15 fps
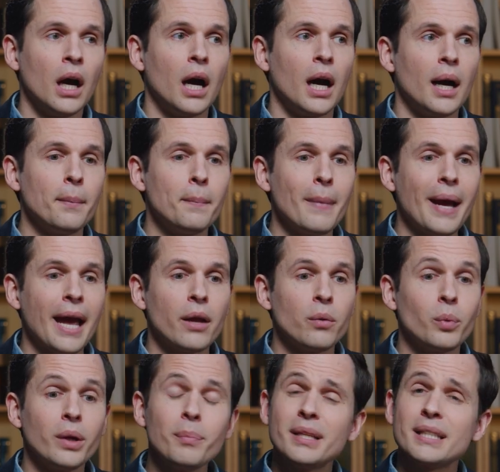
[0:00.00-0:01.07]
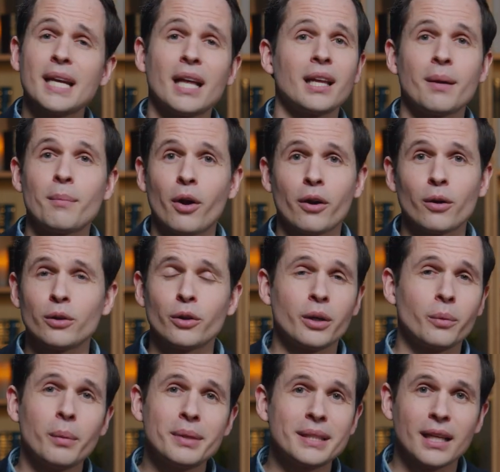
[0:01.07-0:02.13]
Um, and we've been telling at Marco
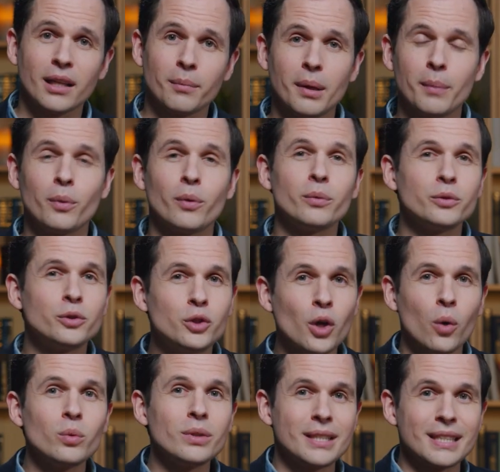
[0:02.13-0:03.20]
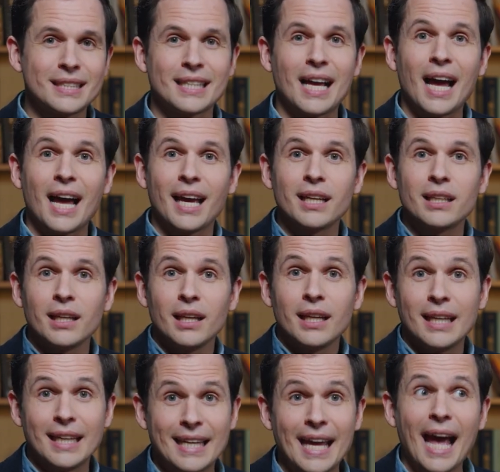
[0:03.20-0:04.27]
Learning, we've been telling people don't decide
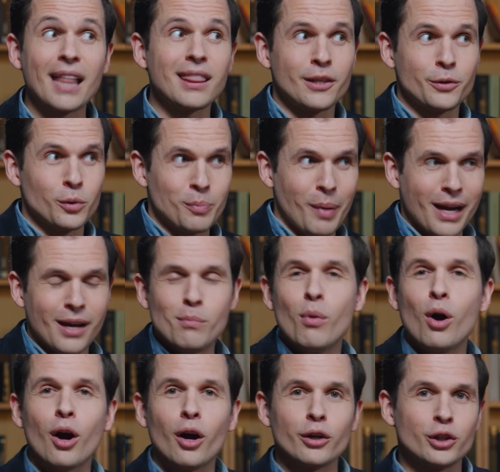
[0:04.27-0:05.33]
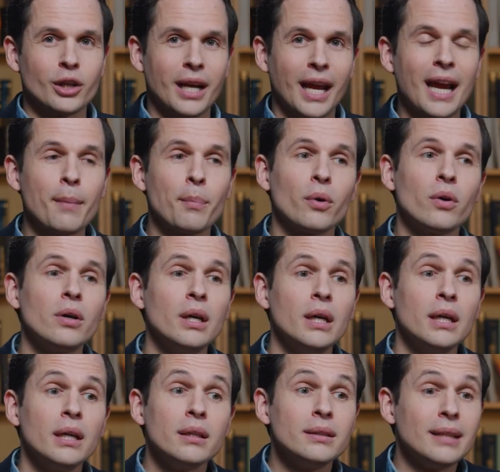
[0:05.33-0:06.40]
yet. This was back in March and April.
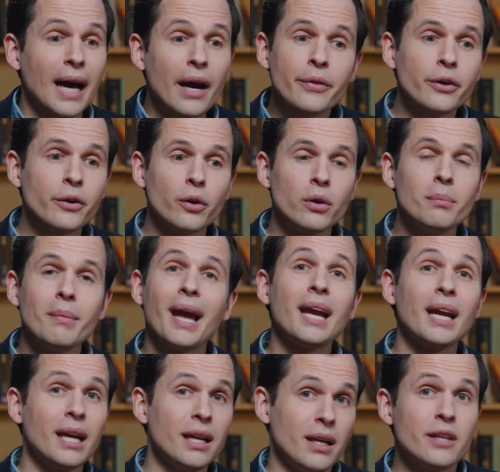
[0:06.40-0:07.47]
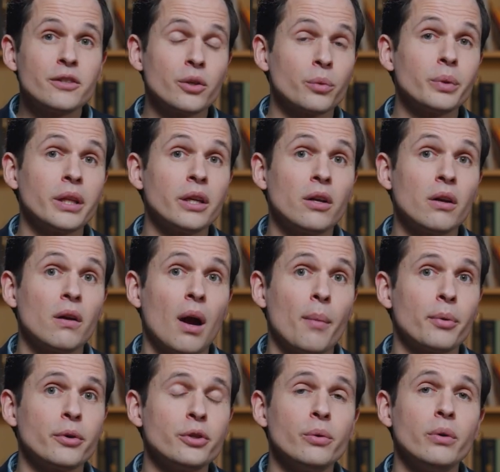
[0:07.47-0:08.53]
Now that you're in May, it is a really good
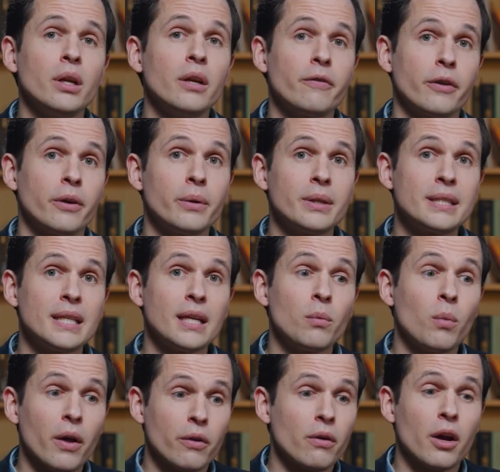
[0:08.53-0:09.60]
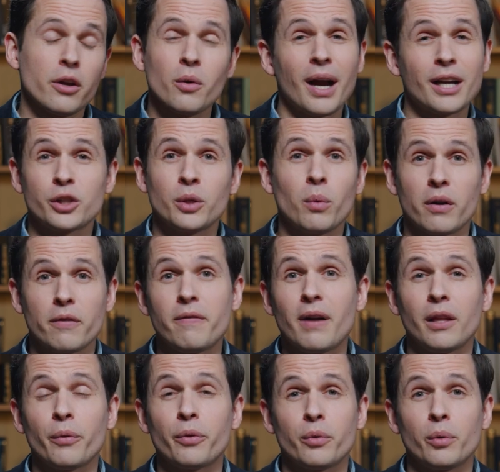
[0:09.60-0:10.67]
opportunity for you to see whether or not you actually want to
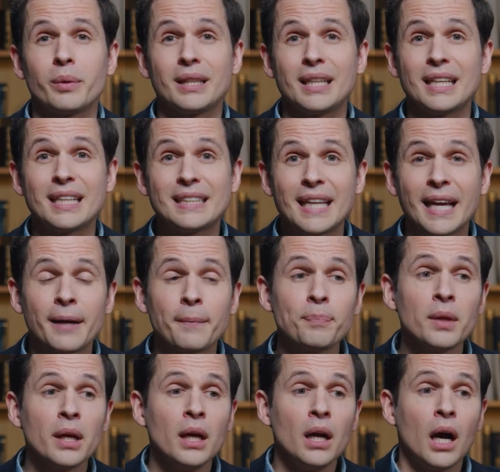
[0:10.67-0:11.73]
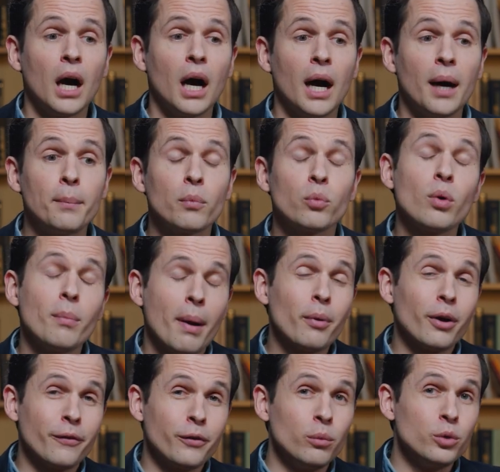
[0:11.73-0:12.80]
follow through with the exam. Um,
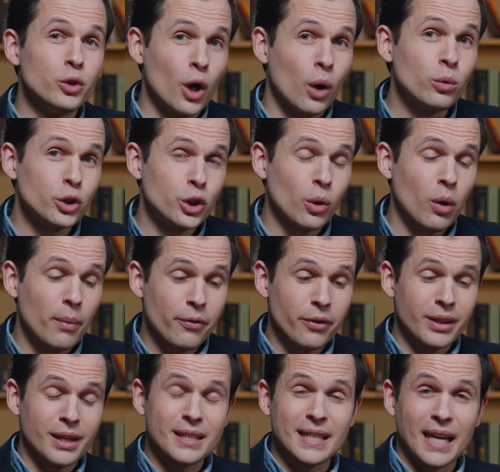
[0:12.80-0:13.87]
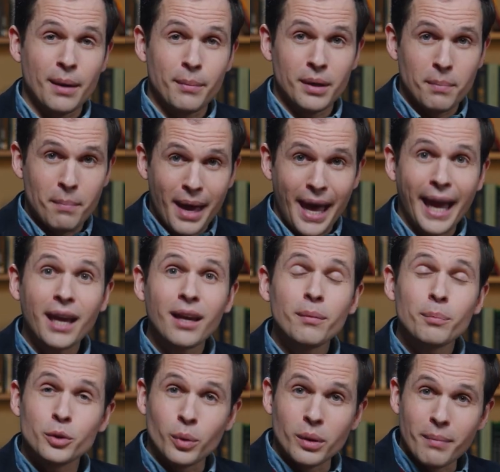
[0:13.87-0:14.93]
remember, if you don't show up for the exam in May,
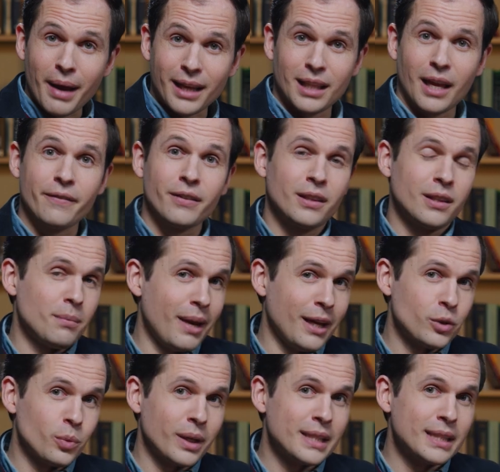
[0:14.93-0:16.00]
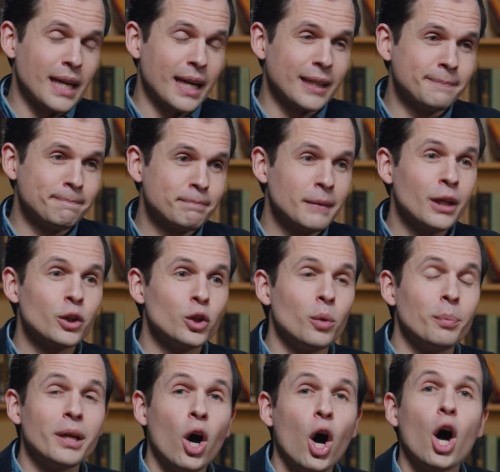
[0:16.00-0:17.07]
between May 11th and May 22nd, you'll
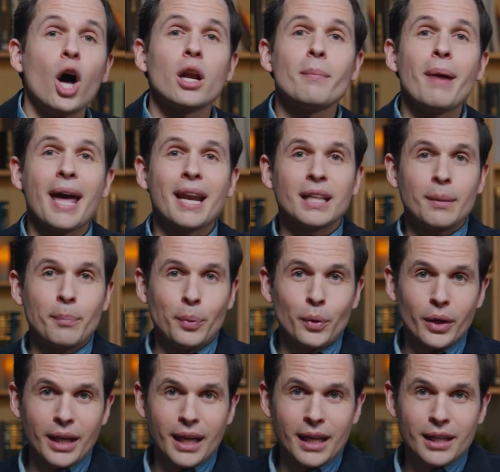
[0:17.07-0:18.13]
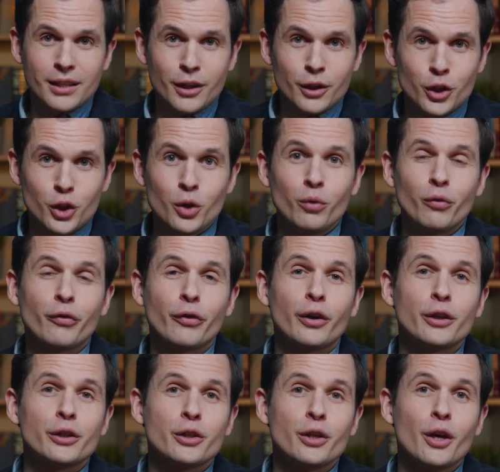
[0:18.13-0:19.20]
be automatically put into the June
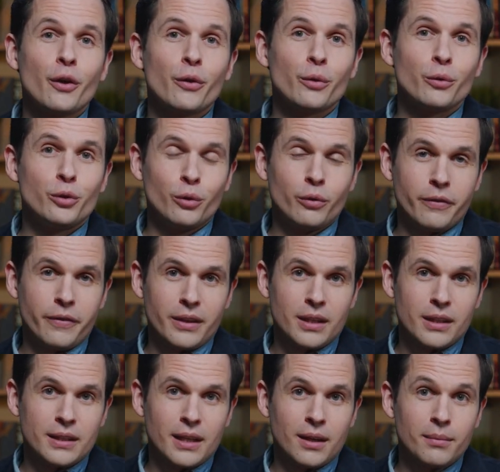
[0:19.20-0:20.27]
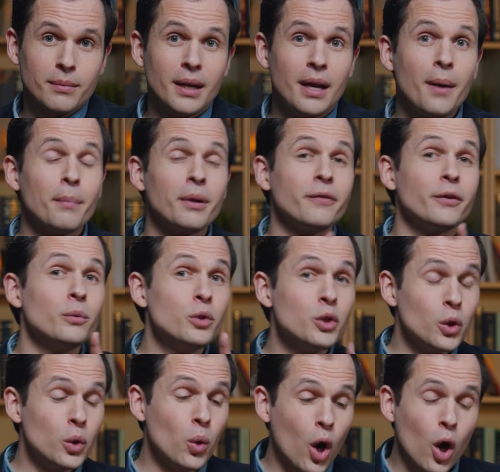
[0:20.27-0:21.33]
1st through June 5th exam. But if you
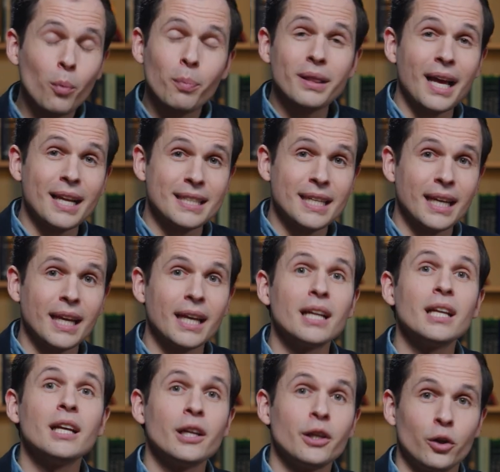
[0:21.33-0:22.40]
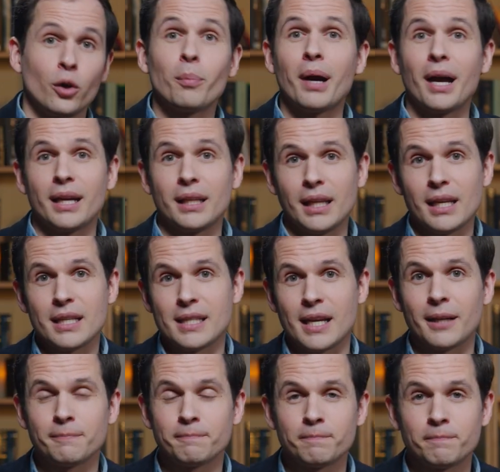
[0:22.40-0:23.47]
do open that ticket, you're buying the exam.